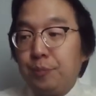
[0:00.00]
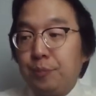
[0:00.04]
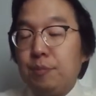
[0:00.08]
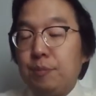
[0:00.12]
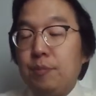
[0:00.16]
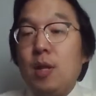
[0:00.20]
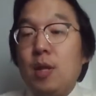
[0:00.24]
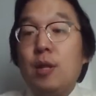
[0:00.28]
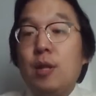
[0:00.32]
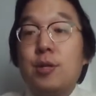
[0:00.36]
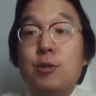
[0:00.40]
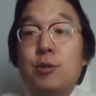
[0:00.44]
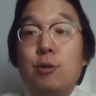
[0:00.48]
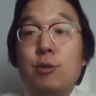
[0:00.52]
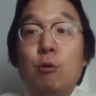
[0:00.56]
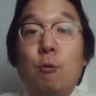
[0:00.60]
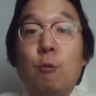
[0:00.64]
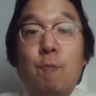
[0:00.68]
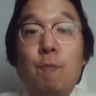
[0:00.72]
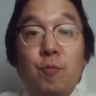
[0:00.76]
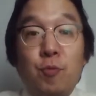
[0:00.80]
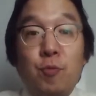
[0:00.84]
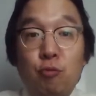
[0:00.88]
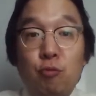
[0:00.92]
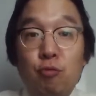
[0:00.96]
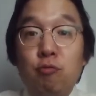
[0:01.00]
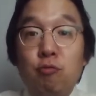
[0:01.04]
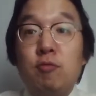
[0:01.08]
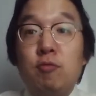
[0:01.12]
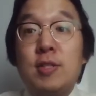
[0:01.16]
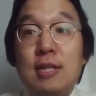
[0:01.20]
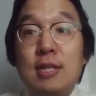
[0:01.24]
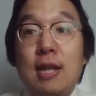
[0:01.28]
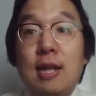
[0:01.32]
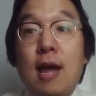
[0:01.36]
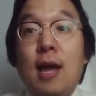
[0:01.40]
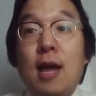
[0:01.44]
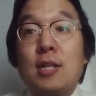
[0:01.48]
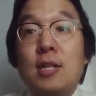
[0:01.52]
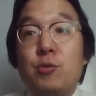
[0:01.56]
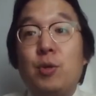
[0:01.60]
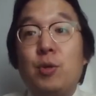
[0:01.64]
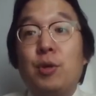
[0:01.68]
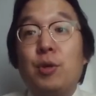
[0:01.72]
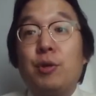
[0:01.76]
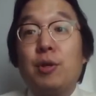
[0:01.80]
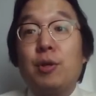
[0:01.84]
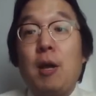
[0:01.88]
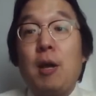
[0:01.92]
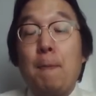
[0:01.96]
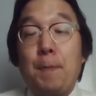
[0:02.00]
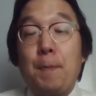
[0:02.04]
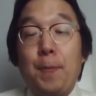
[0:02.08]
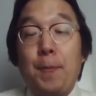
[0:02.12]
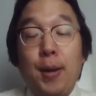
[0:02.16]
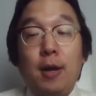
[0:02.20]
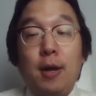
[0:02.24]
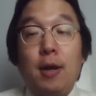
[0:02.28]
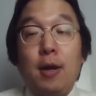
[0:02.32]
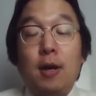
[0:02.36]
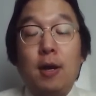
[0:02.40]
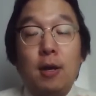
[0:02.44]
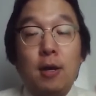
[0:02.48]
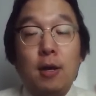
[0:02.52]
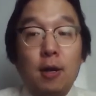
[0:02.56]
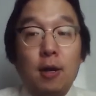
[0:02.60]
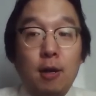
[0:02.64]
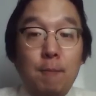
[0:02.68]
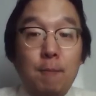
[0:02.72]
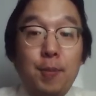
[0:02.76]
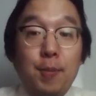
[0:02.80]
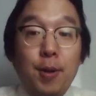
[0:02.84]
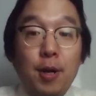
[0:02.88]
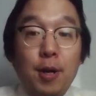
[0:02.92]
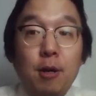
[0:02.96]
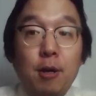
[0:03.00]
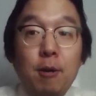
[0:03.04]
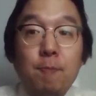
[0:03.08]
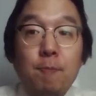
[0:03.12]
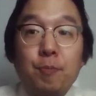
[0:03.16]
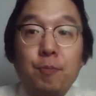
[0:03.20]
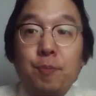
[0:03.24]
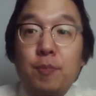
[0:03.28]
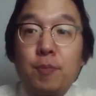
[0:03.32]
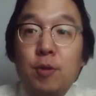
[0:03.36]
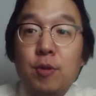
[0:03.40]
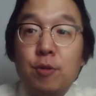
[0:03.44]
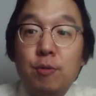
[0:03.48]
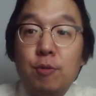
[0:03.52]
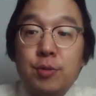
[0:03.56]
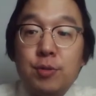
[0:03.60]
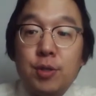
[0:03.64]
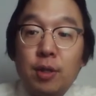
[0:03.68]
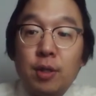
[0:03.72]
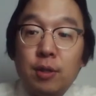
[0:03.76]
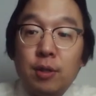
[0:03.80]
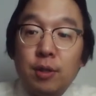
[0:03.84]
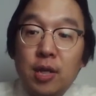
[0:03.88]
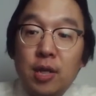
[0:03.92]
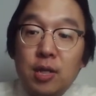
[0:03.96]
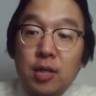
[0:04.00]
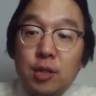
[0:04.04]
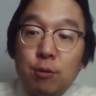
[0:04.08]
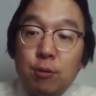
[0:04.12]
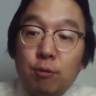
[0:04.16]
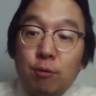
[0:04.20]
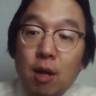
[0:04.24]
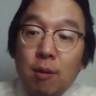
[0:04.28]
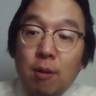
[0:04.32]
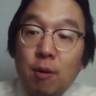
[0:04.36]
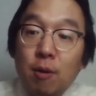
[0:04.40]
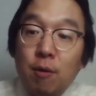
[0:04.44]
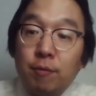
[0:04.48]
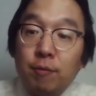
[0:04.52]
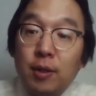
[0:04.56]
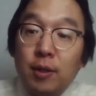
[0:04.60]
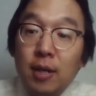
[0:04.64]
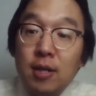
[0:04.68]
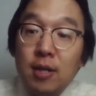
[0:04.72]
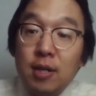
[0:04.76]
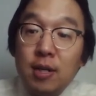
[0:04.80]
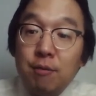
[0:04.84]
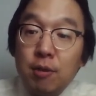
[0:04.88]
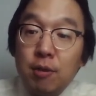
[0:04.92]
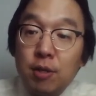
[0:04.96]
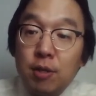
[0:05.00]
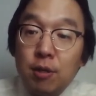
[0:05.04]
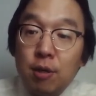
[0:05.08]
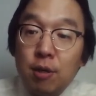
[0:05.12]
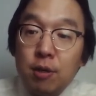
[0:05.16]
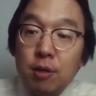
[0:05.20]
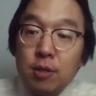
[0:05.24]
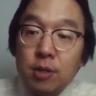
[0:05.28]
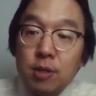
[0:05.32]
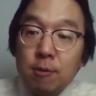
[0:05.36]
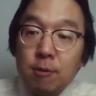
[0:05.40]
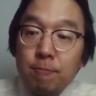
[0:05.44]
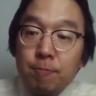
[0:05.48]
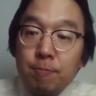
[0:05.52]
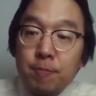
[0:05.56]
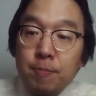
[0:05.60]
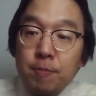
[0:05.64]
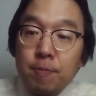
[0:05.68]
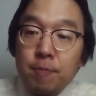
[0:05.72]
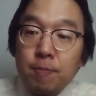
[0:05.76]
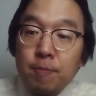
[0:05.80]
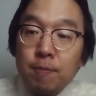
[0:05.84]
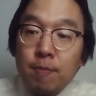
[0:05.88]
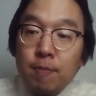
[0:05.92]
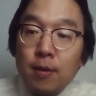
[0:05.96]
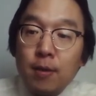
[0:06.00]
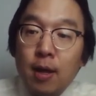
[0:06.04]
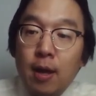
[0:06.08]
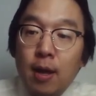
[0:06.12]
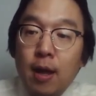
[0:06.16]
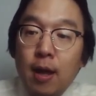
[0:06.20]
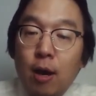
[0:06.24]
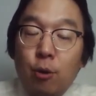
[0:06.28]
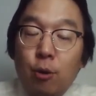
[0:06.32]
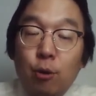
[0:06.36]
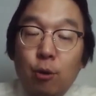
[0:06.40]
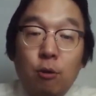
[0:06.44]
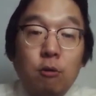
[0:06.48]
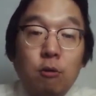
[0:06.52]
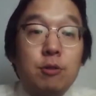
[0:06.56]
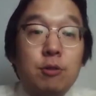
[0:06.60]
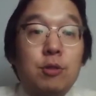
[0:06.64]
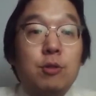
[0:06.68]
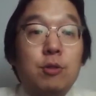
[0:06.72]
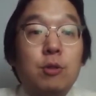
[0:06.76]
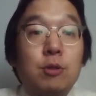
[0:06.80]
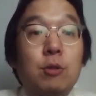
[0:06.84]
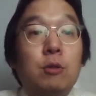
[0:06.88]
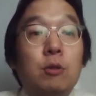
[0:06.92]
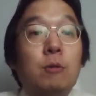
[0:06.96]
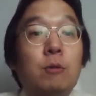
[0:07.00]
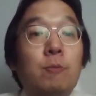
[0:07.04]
So two stocks we're going to compare using the histogram of daily returns. Also,